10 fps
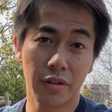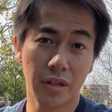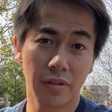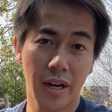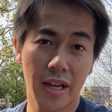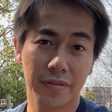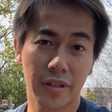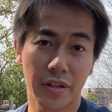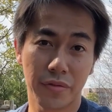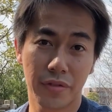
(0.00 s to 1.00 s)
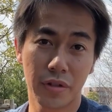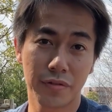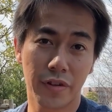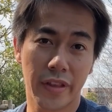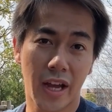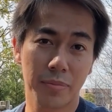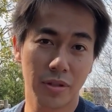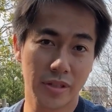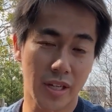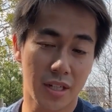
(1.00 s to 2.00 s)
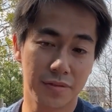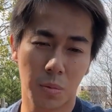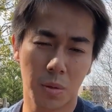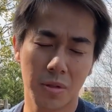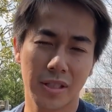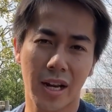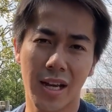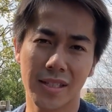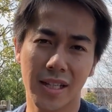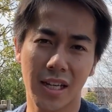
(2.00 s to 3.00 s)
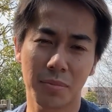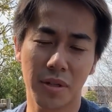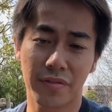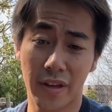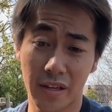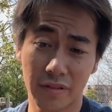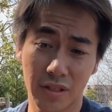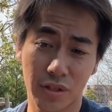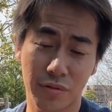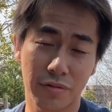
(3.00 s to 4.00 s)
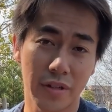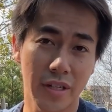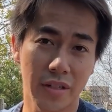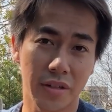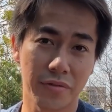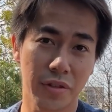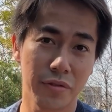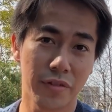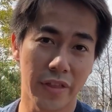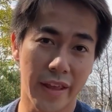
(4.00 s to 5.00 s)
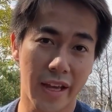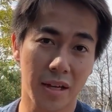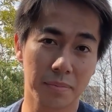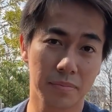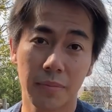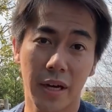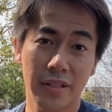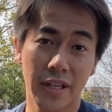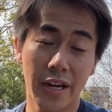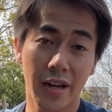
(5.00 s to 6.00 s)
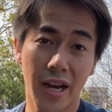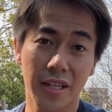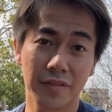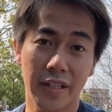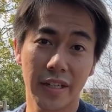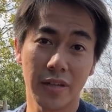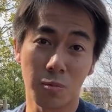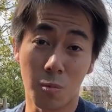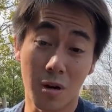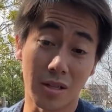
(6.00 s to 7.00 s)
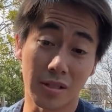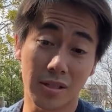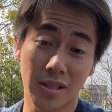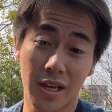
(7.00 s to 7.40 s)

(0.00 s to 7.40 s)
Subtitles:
you ever left a review for an app yourself? What was the last time, if ever, you've written a review for an app? In my entire life, I did it once